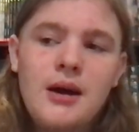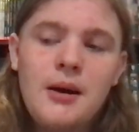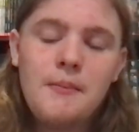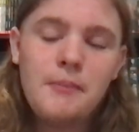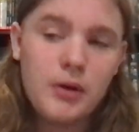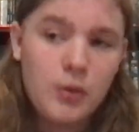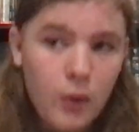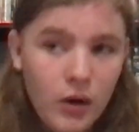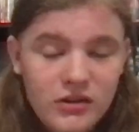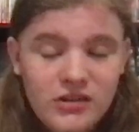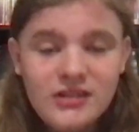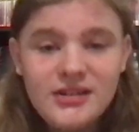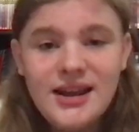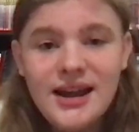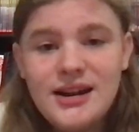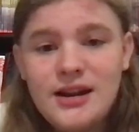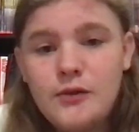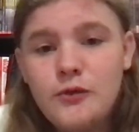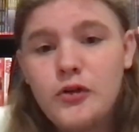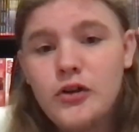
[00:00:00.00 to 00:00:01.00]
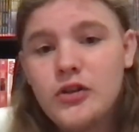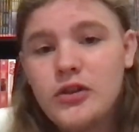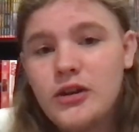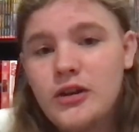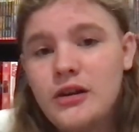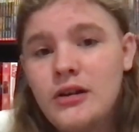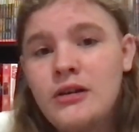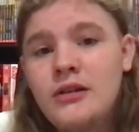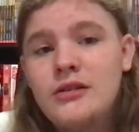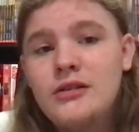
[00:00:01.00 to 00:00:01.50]
But it was intended for
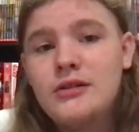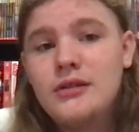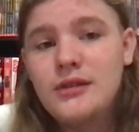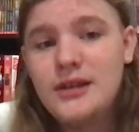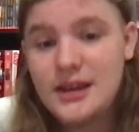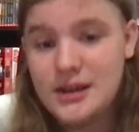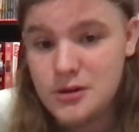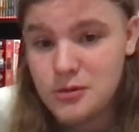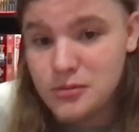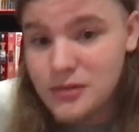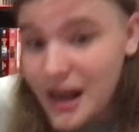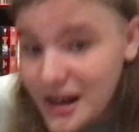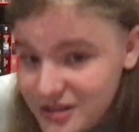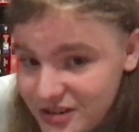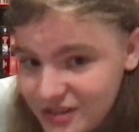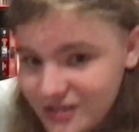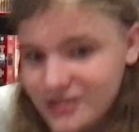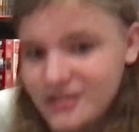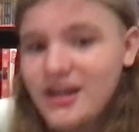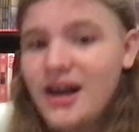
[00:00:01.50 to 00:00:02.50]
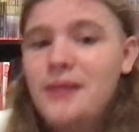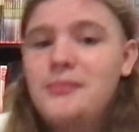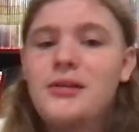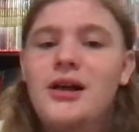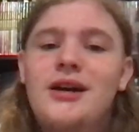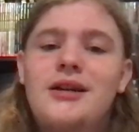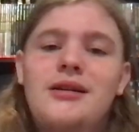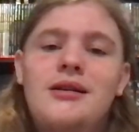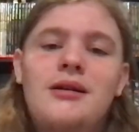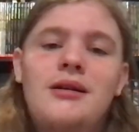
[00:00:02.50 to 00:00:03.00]
the EU Legends
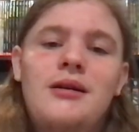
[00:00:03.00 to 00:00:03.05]
timeline